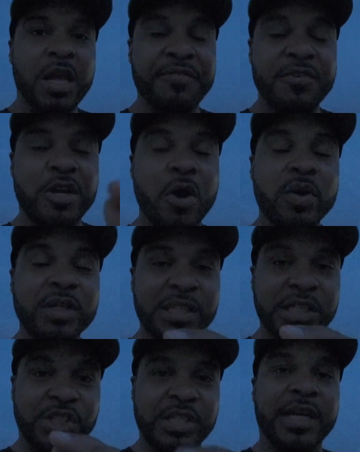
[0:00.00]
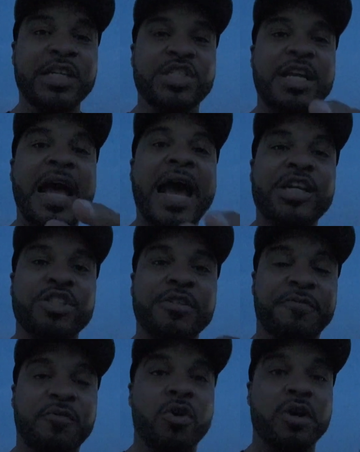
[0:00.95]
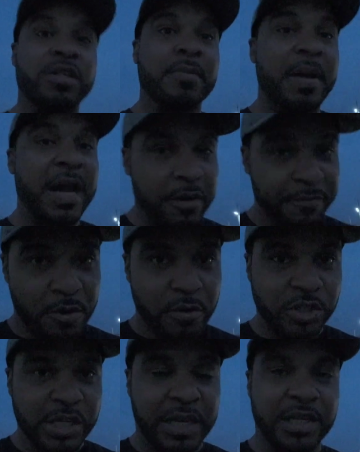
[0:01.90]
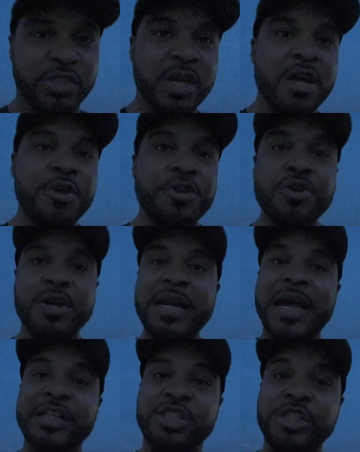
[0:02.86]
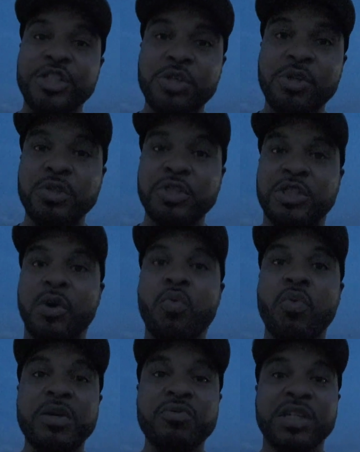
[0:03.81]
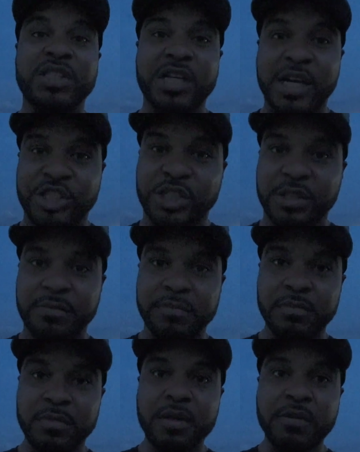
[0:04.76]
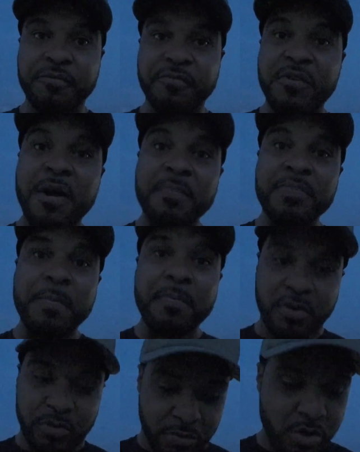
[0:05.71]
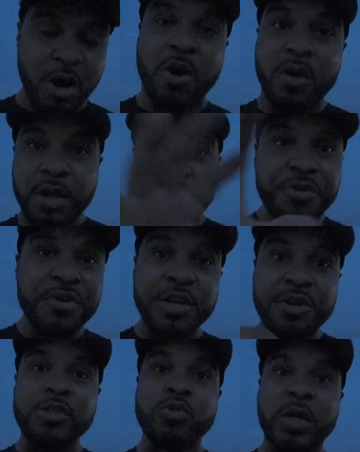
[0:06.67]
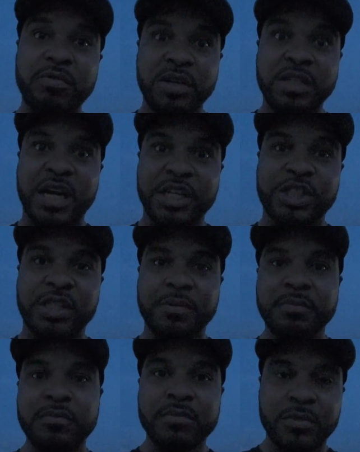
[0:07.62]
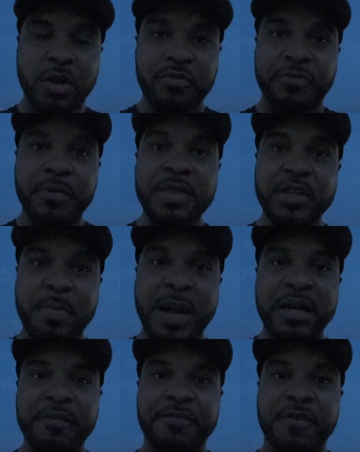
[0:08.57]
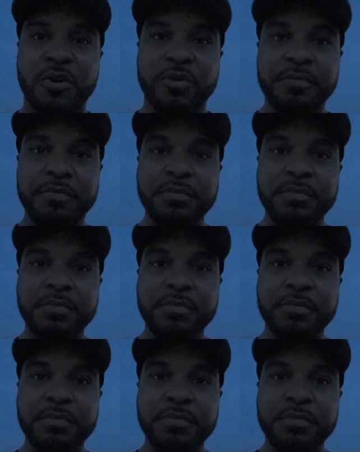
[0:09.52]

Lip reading: If you go into the settings of your Action 4, the microphone settings, you can actually use the wind reduction from the, you can use wind reduction from this microphone